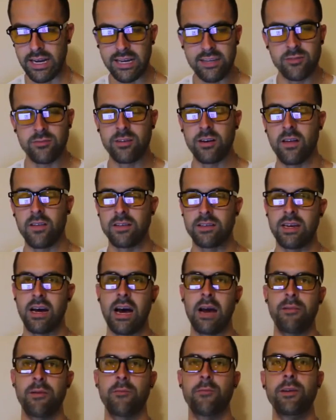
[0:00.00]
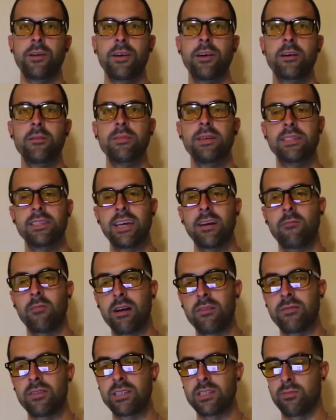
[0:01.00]
I do it all the time, and when you hear me say
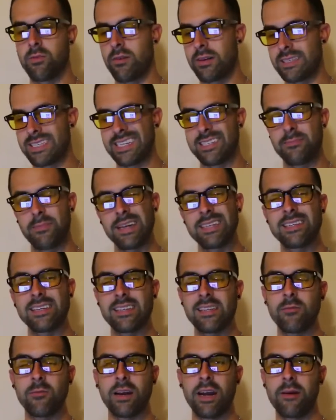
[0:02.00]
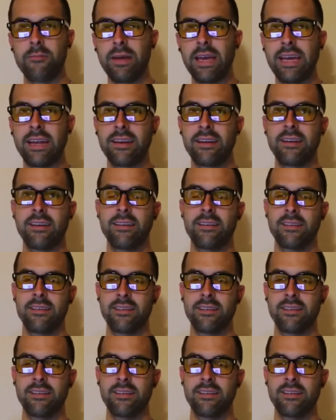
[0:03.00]
reference points, that's basically what I mean,